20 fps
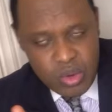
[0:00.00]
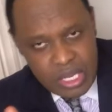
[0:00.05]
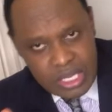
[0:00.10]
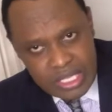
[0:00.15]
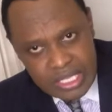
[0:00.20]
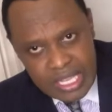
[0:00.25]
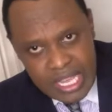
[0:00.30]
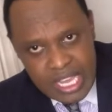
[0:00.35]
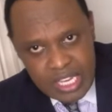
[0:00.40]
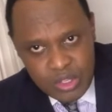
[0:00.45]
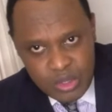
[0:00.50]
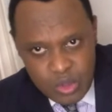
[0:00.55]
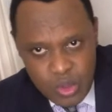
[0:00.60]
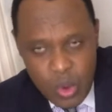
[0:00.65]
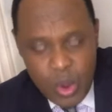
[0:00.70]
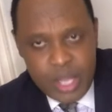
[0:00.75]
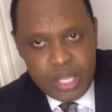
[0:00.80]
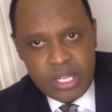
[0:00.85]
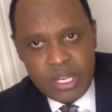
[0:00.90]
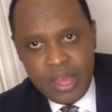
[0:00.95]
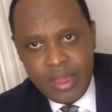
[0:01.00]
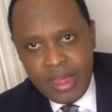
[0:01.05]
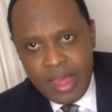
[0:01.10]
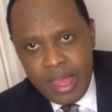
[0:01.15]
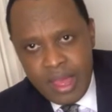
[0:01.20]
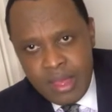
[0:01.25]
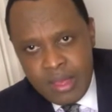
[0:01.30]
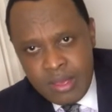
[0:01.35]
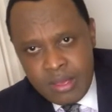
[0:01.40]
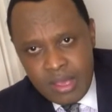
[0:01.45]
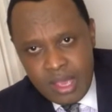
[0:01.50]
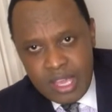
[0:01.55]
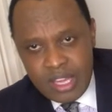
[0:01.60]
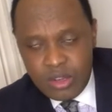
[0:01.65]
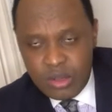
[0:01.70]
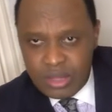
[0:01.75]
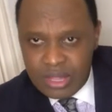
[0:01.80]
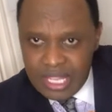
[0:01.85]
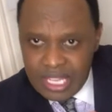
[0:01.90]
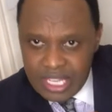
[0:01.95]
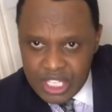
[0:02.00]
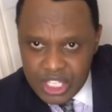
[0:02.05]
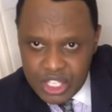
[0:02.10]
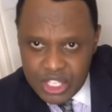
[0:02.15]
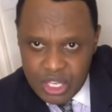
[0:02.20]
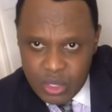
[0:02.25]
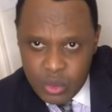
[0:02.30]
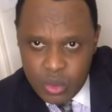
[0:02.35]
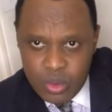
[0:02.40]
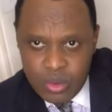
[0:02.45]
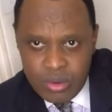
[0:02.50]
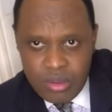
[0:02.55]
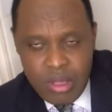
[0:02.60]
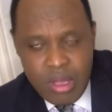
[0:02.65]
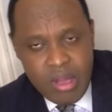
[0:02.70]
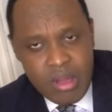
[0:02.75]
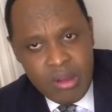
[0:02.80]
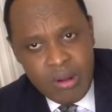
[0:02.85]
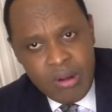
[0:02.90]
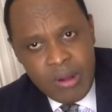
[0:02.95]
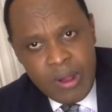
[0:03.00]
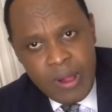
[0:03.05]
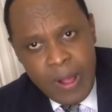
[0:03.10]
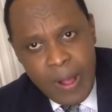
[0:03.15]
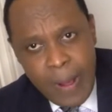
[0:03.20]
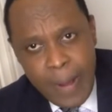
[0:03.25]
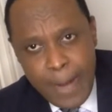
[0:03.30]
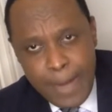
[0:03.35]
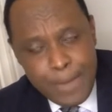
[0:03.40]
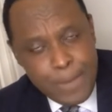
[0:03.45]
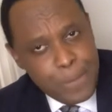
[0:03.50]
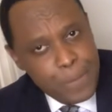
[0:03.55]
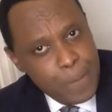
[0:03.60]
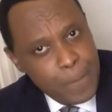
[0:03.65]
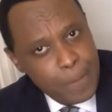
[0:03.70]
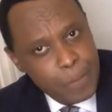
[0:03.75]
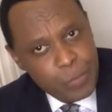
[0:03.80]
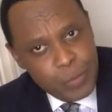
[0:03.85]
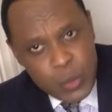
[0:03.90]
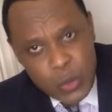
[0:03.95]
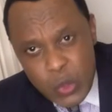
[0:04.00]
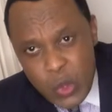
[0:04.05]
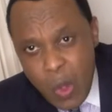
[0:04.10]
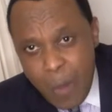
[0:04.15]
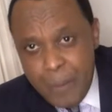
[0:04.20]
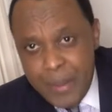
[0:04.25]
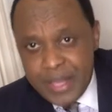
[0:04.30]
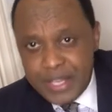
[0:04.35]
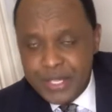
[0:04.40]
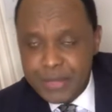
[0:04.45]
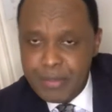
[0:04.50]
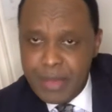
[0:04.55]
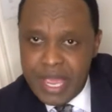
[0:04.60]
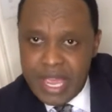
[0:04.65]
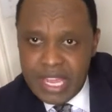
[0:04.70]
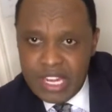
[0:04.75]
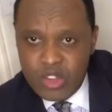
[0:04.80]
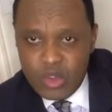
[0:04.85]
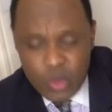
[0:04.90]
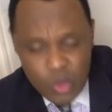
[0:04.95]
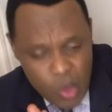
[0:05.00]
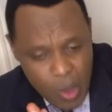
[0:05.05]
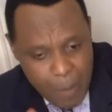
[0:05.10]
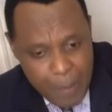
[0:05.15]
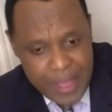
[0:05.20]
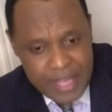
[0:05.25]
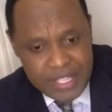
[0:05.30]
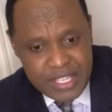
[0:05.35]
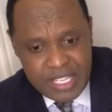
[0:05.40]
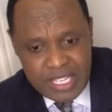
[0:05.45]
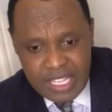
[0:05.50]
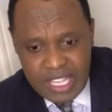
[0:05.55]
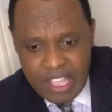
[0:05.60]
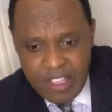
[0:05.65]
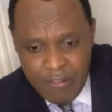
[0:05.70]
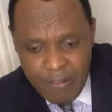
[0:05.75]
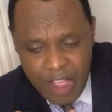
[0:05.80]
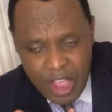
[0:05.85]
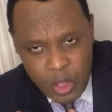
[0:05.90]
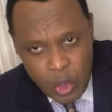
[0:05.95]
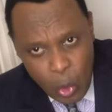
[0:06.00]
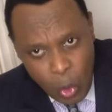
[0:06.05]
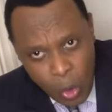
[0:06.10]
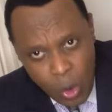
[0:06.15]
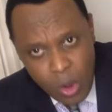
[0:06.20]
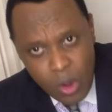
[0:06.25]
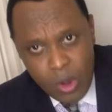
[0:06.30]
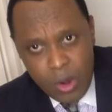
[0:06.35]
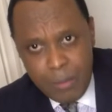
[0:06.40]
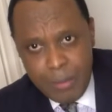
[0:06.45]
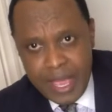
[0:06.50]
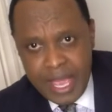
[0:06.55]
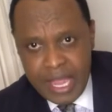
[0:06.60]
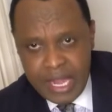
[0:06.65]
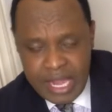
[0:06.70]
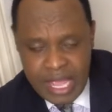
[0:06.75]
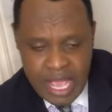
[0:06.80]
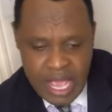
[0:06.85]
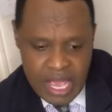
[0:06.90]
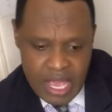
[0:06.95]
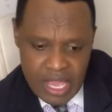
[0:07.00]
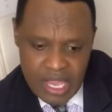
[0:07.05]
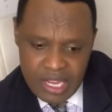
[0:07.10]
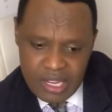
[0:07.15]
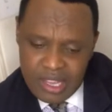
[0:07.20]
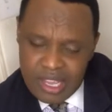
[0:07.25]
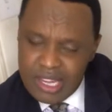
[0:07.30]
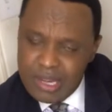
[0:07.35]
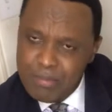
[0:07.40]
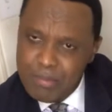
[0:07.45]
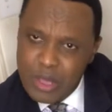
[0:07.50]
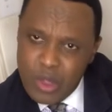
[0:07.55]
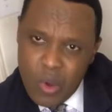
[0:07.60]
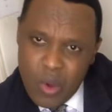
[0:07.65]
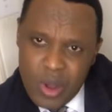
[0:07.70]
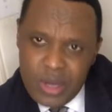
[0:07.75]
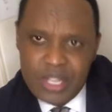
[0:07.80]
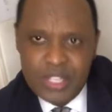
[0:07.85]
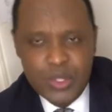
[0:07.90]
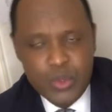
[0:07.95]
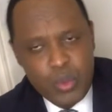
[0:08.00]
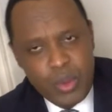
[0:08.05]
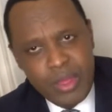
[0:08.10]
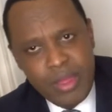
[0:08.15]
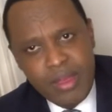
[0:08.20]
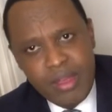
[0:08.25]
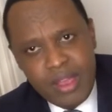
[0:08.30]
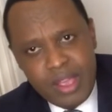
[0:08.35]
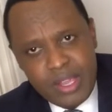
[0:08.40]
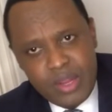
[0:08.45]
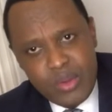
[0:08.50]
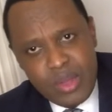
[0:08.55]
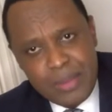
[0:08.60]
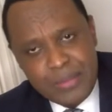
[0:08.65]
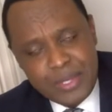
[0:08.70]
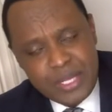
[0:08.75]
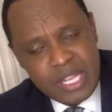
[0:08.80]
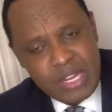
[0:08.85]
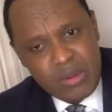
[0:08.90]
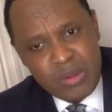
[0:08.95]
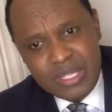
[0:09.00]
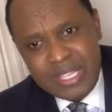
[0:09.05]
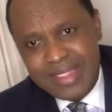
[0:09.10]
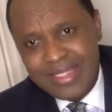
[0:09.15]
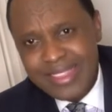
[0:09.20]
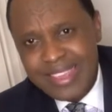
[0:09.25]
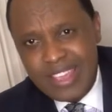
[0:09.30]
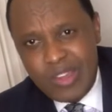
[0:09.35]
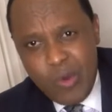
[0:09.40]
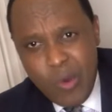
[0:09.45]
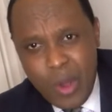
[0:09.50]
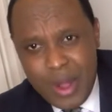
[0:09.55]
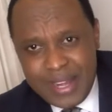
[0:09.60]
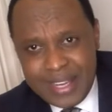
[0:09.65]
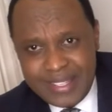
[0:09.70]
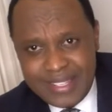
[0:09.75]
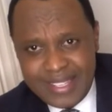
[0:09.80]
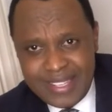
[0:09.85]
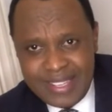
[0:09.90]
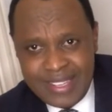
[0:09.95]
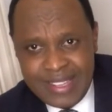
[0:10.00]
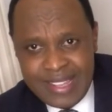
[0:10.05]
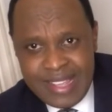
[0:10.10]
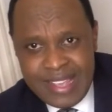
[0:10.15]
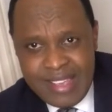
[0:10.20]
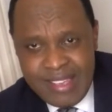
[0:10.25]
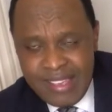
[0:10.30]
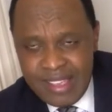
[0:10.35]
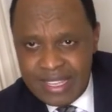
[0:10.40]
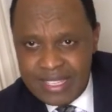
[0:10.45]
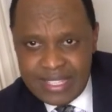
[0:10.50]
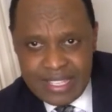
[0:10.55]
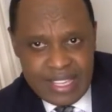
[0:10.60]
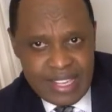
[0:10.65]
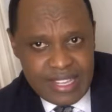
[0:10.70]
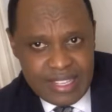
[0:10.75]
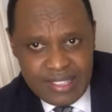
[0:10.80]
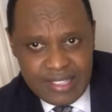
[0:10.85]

trying to get to know each other, and you think she's a good girl, do your best, man, and do your best and give her your all, man, and be honest with her. You know what I'm saying? Because I think honesty is